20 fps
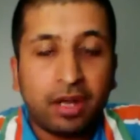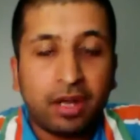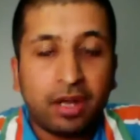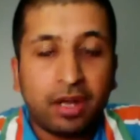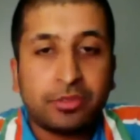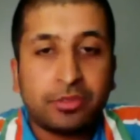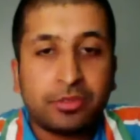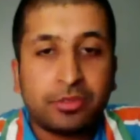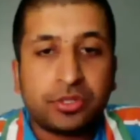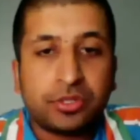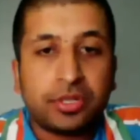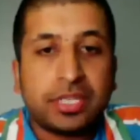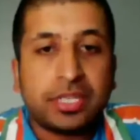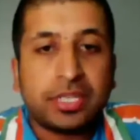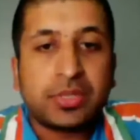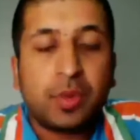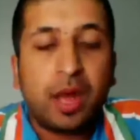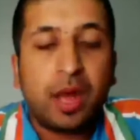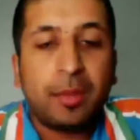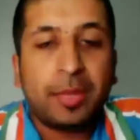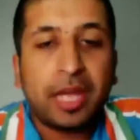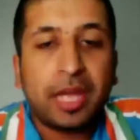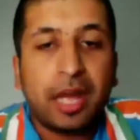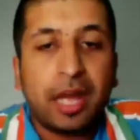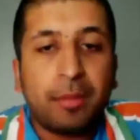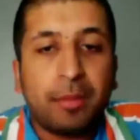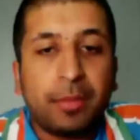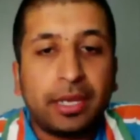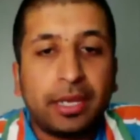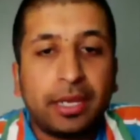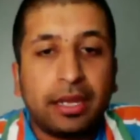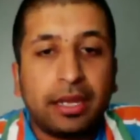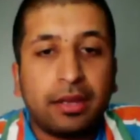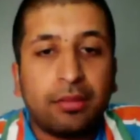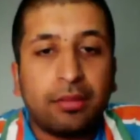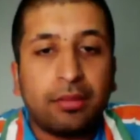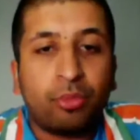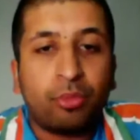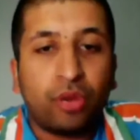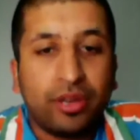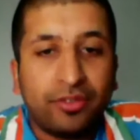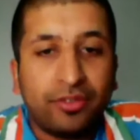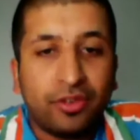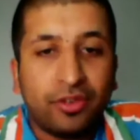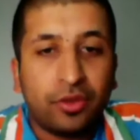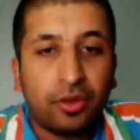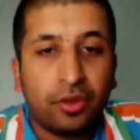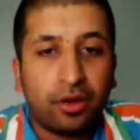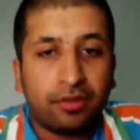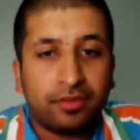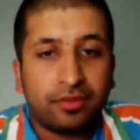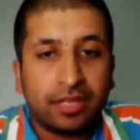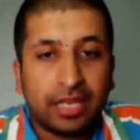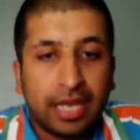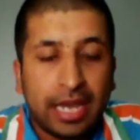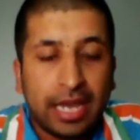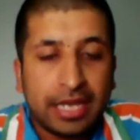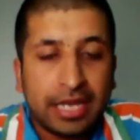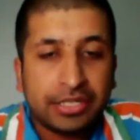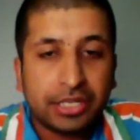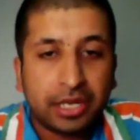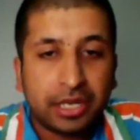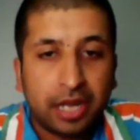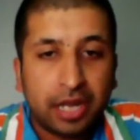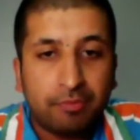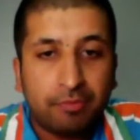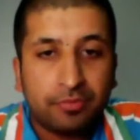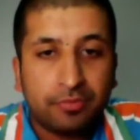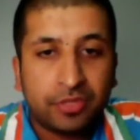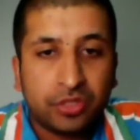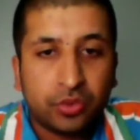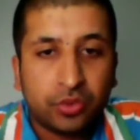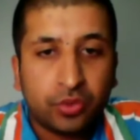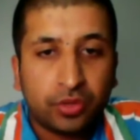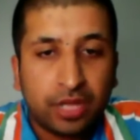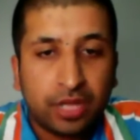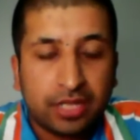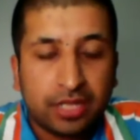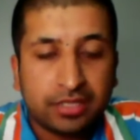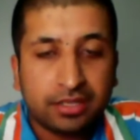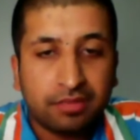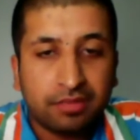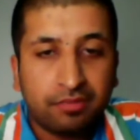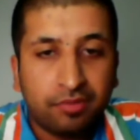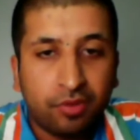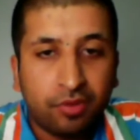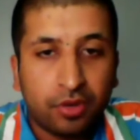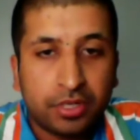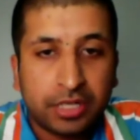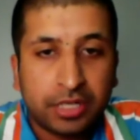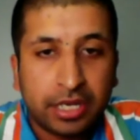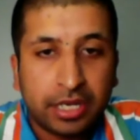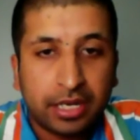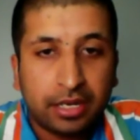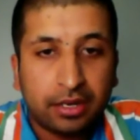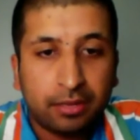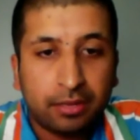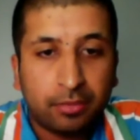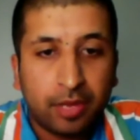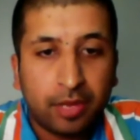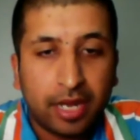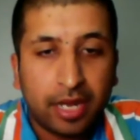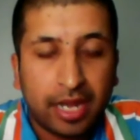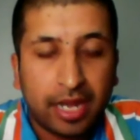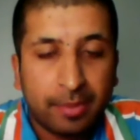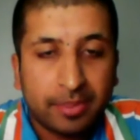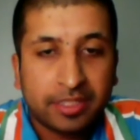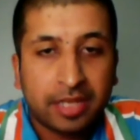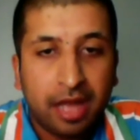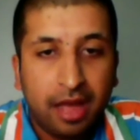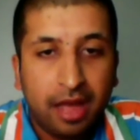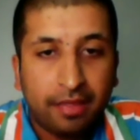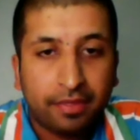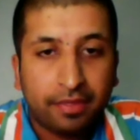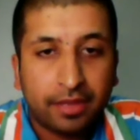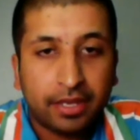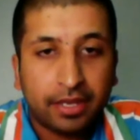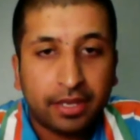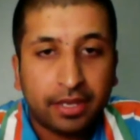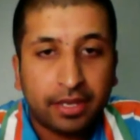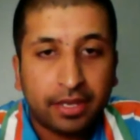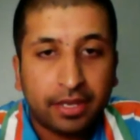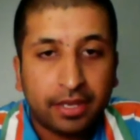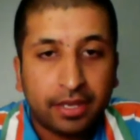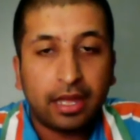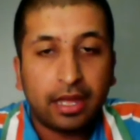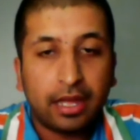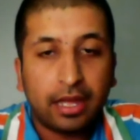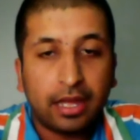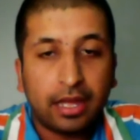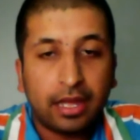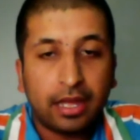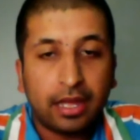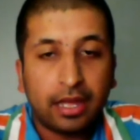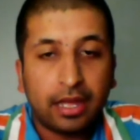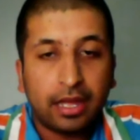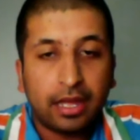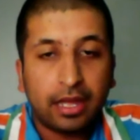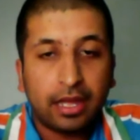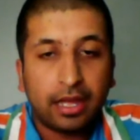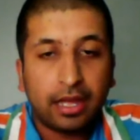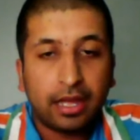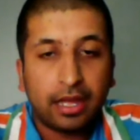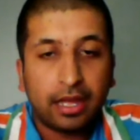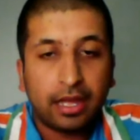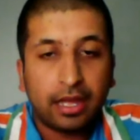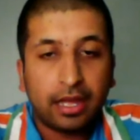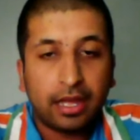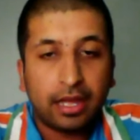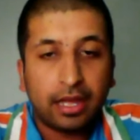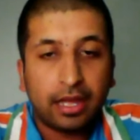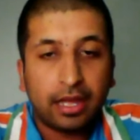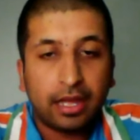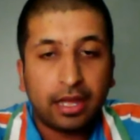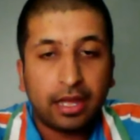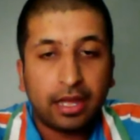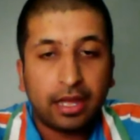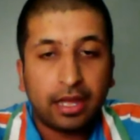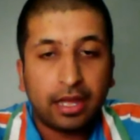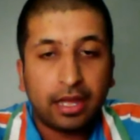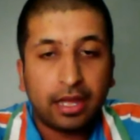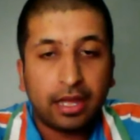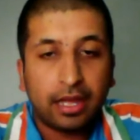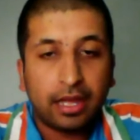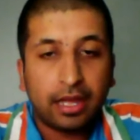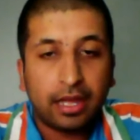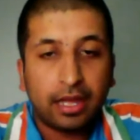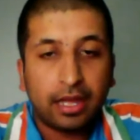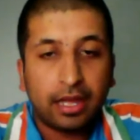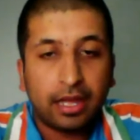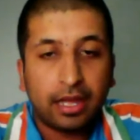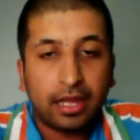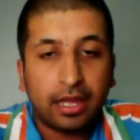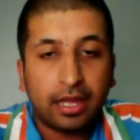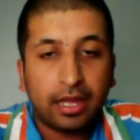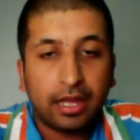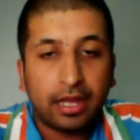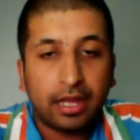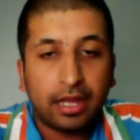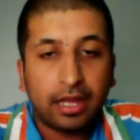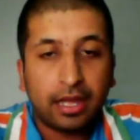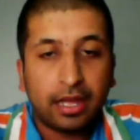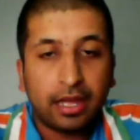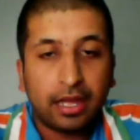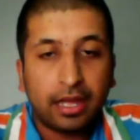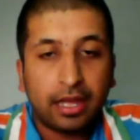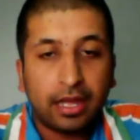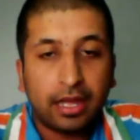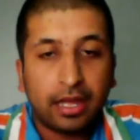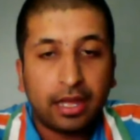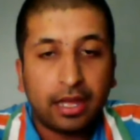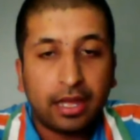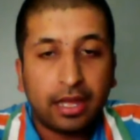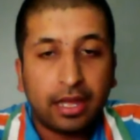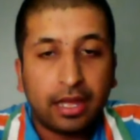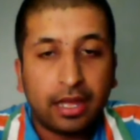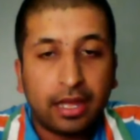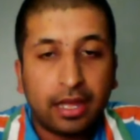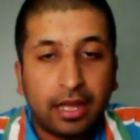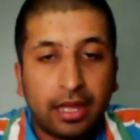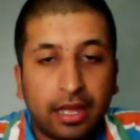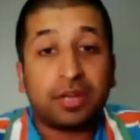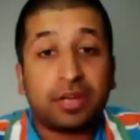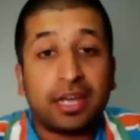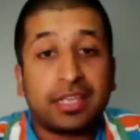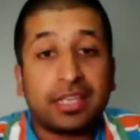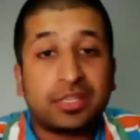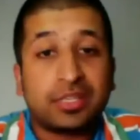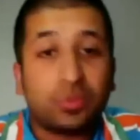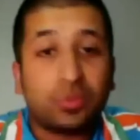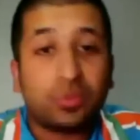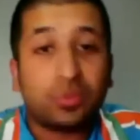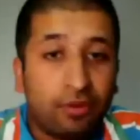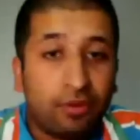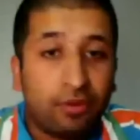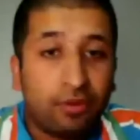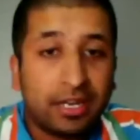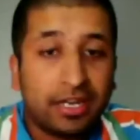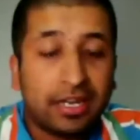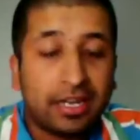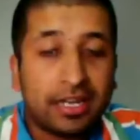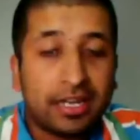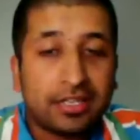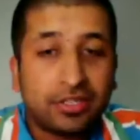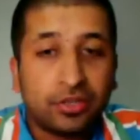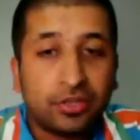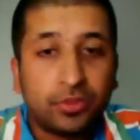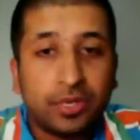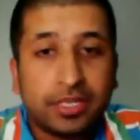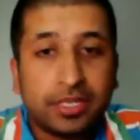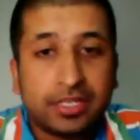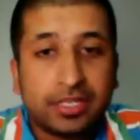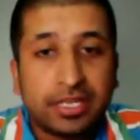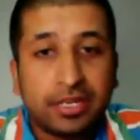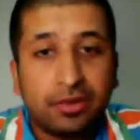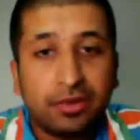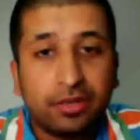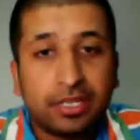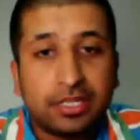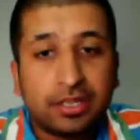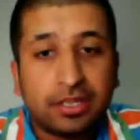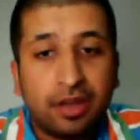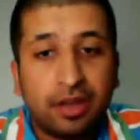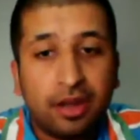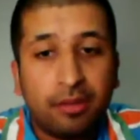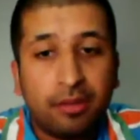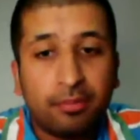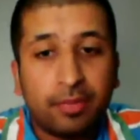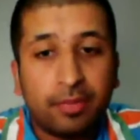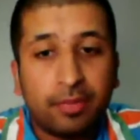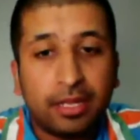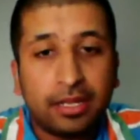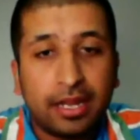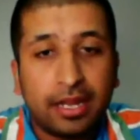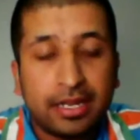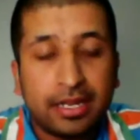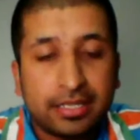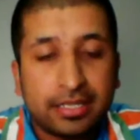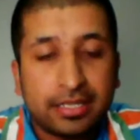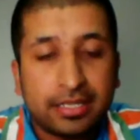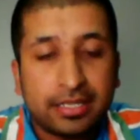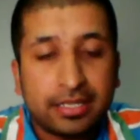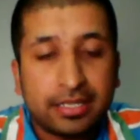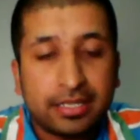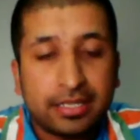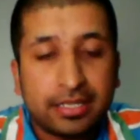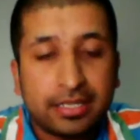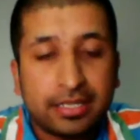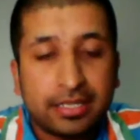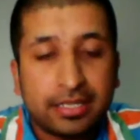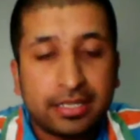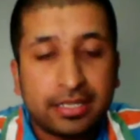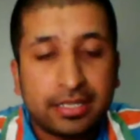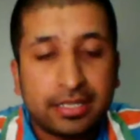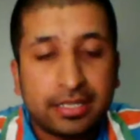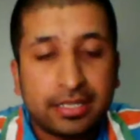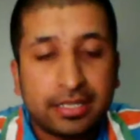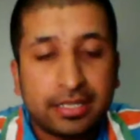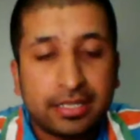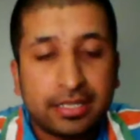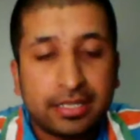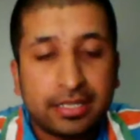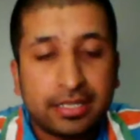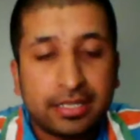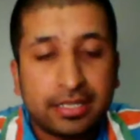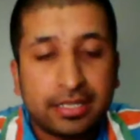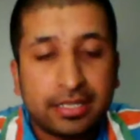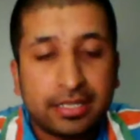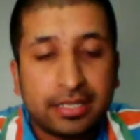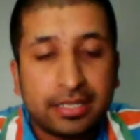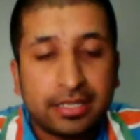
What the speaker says: Welcome to the Swami Army preview of the Asia Cup 2014. My name is Kartik, and alongside me we have two special guests. One regular guest who we see all the time, and that is Angadh. Welcome to you once again.